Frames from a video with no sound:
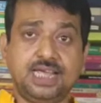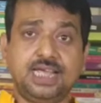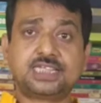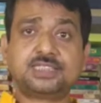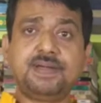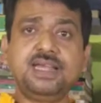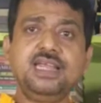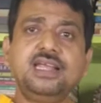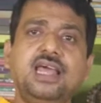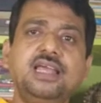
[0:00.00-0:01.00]

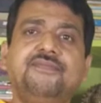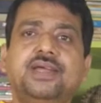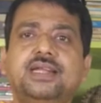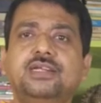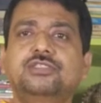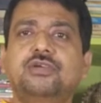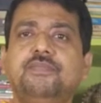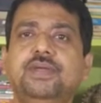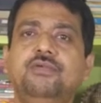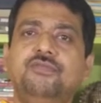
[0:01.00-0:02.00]
Expanding like petals
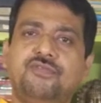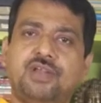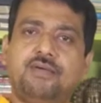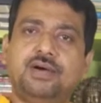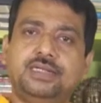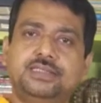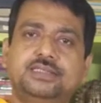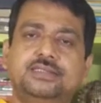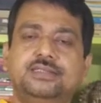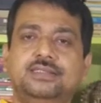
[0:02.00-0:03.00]
of young
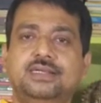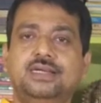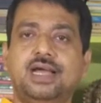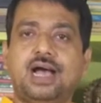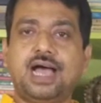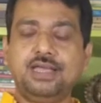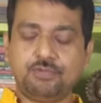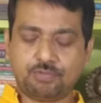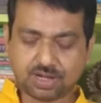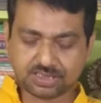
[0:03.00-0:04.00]
flowers, I
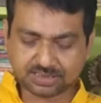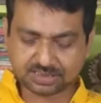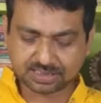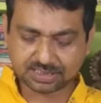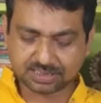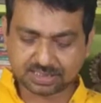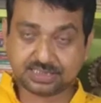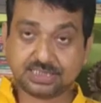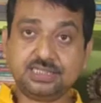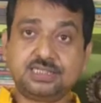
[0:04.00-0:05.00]
watch the
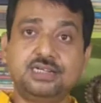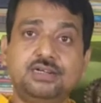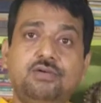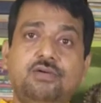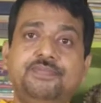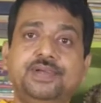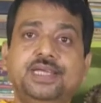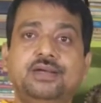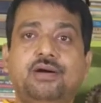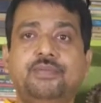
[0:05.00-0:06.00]
gentle
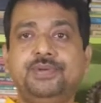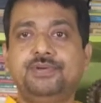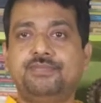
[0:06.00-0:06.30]
opening of your